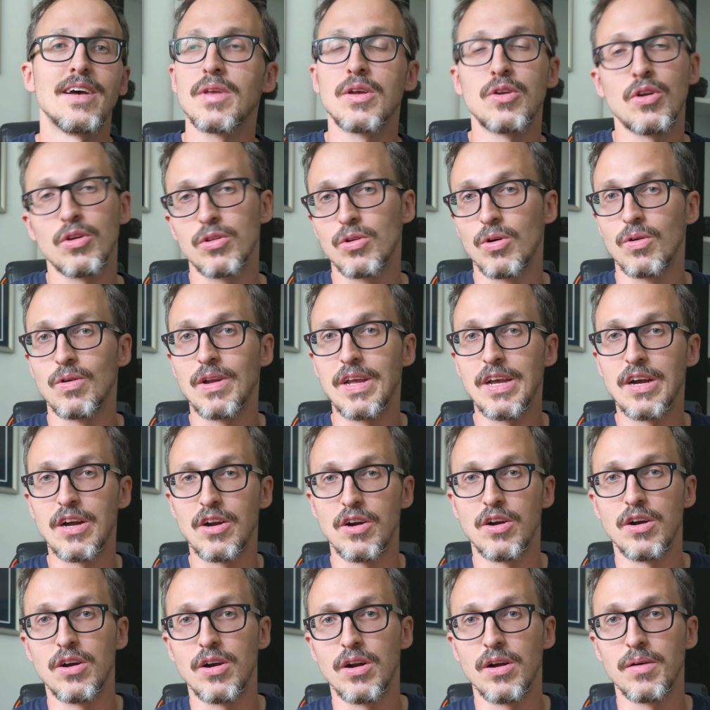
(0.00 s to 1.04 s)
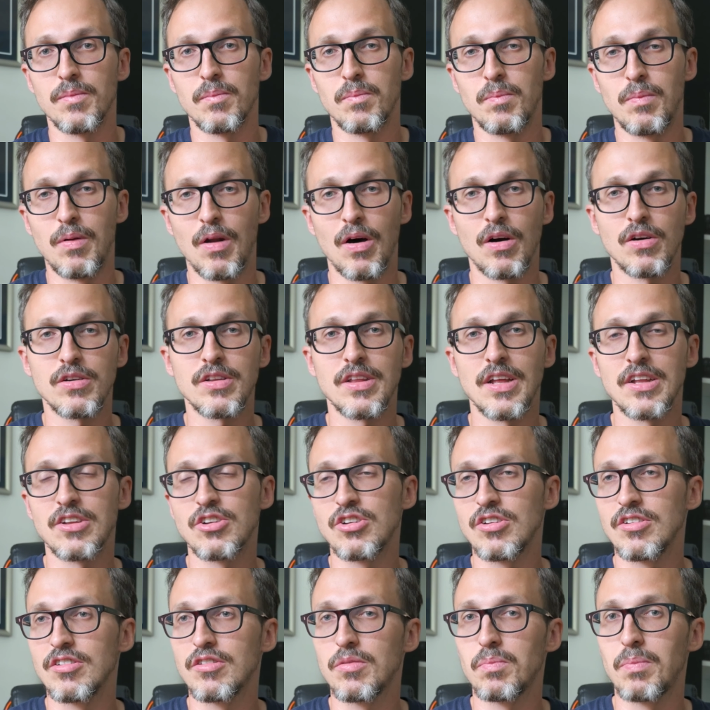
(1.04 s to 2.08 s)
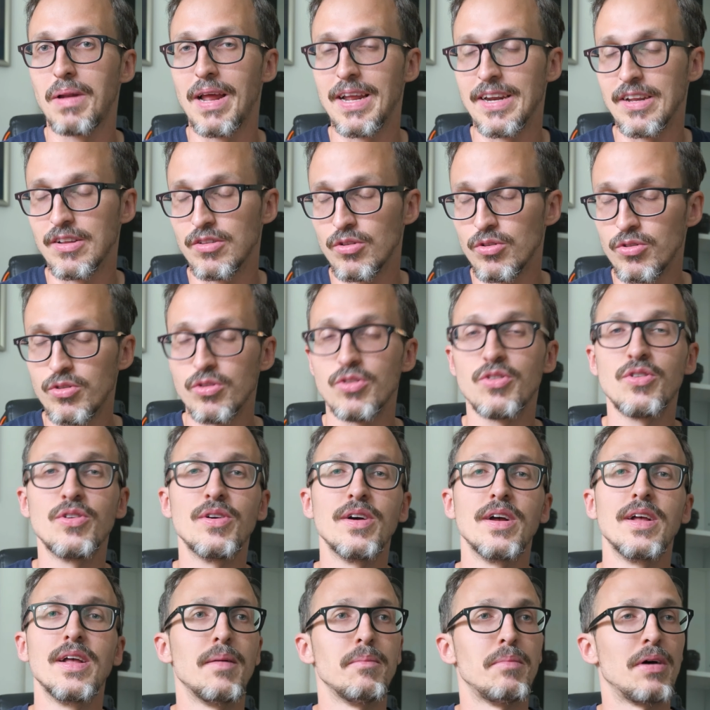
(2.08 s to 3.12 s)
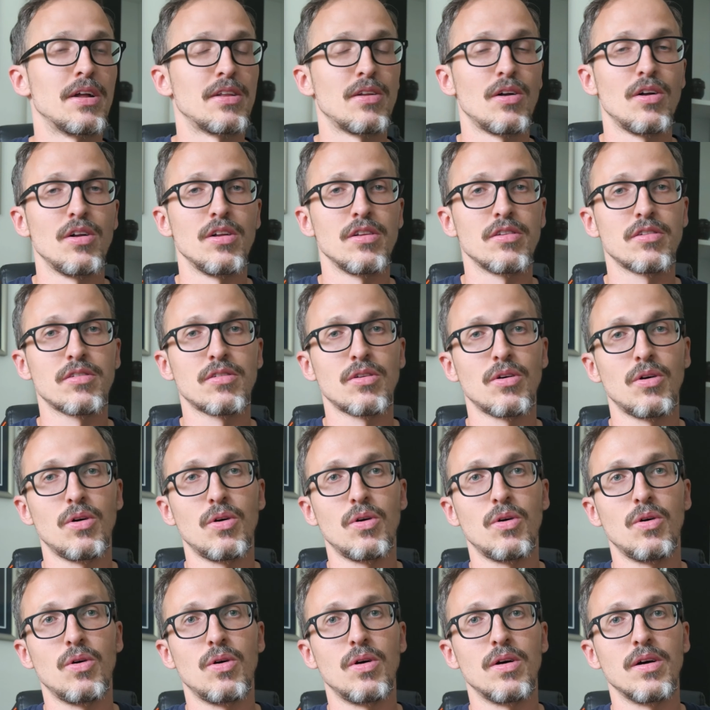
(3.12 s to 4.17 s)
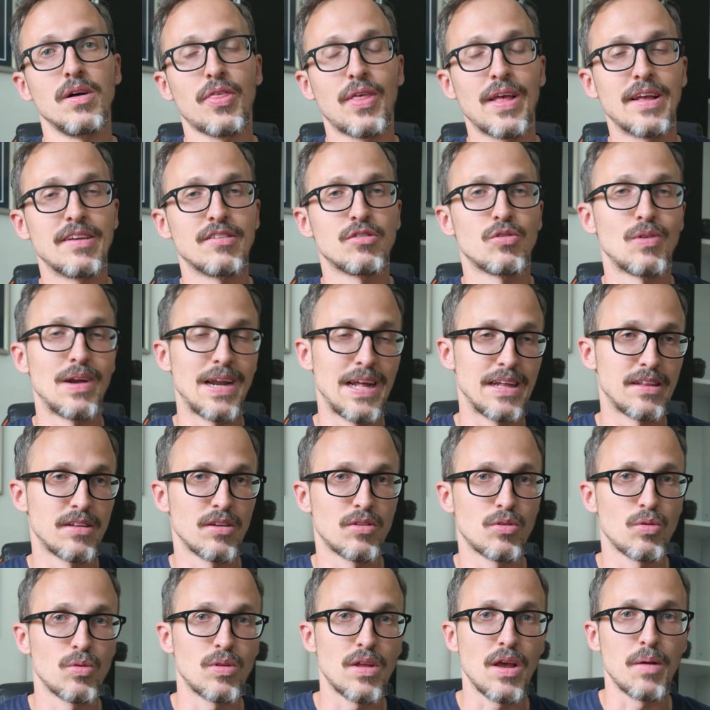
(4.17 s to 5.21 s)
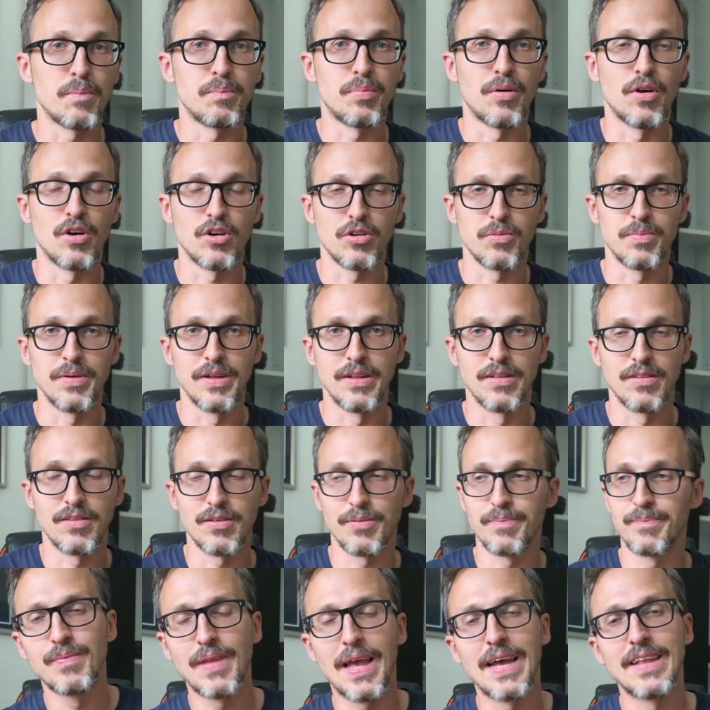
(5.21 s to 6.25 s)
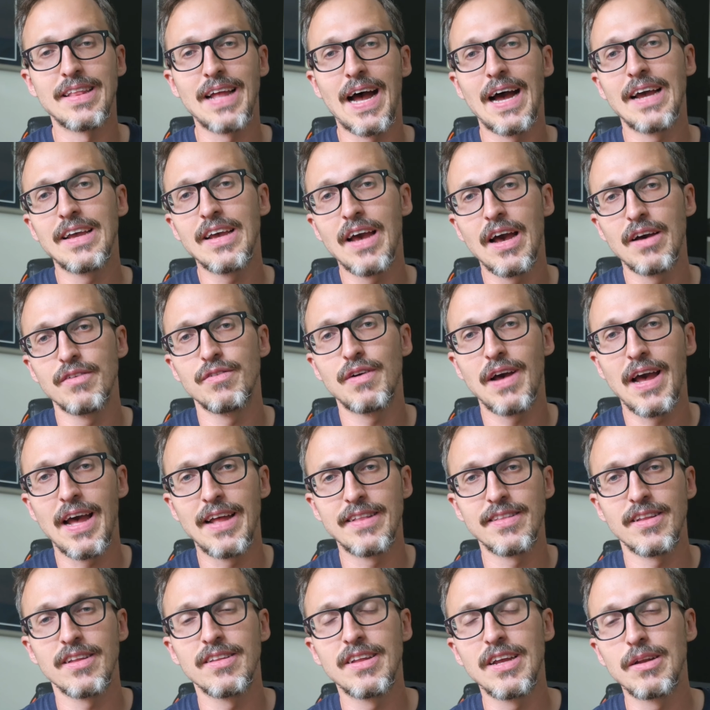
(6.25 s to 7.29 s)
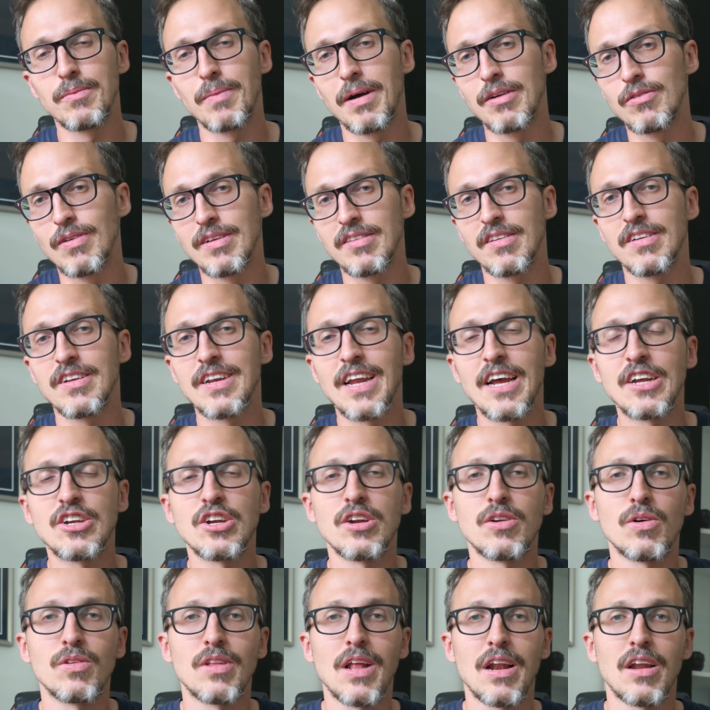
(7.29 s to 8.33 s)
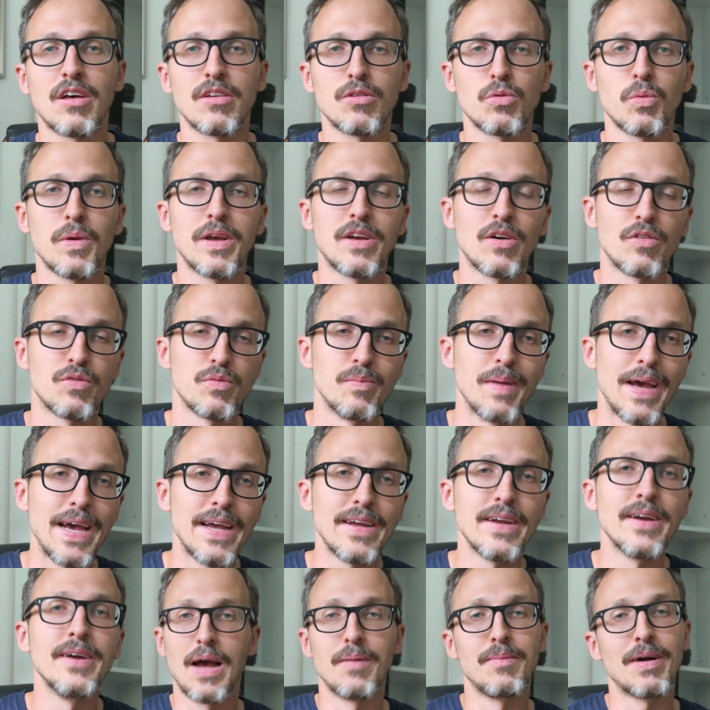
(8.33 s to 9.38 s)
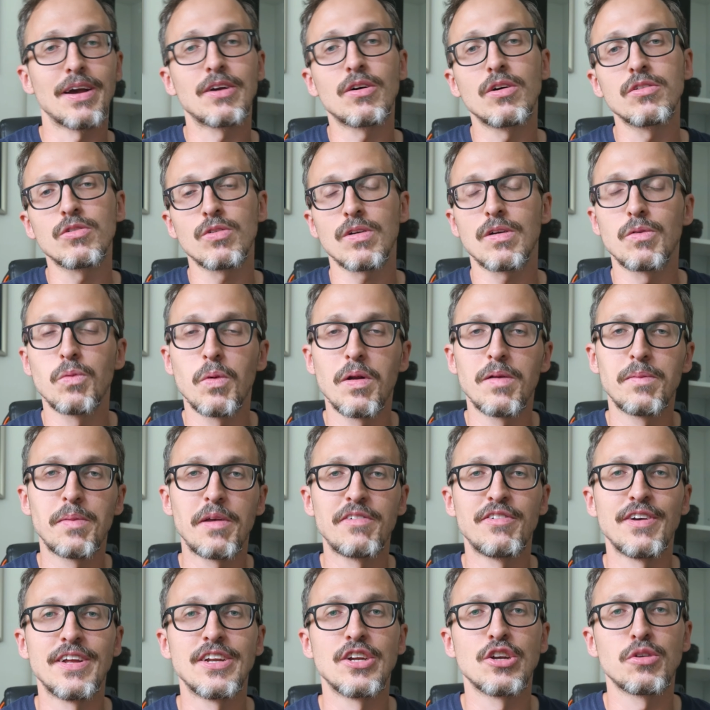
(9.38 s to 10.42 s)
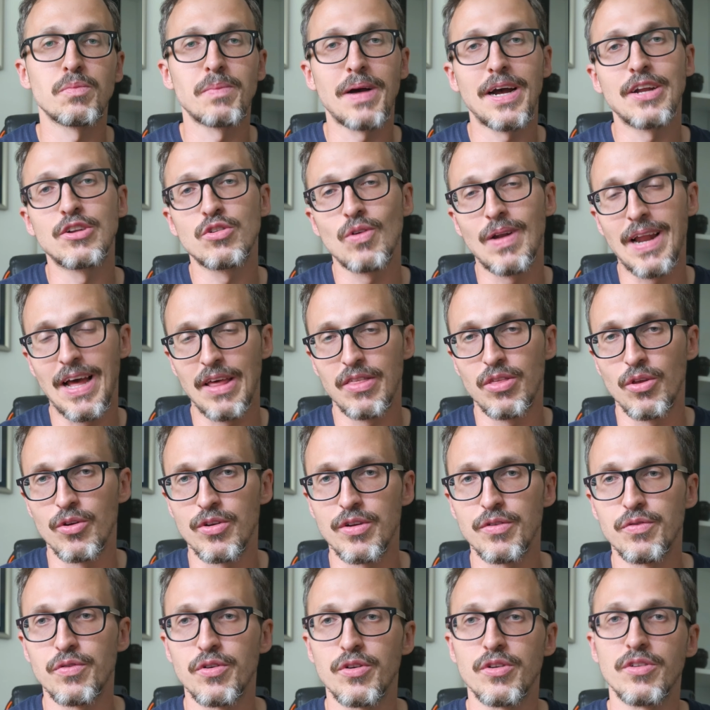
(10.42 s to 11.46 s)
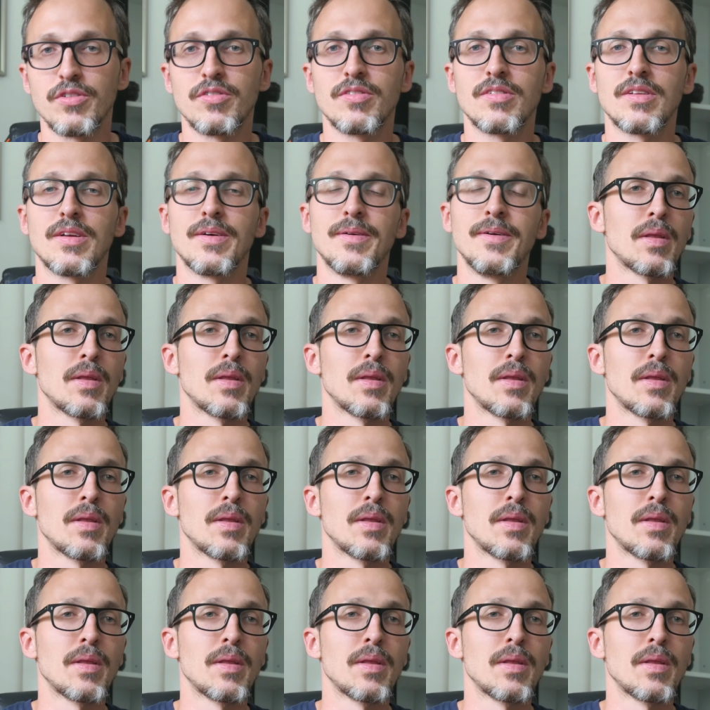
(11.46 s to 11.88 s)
Not only her blog that she's planning to do, but also things related to the apartment. And I have handed in my resignation on the last week of May, and my contract will be finished by July 31st.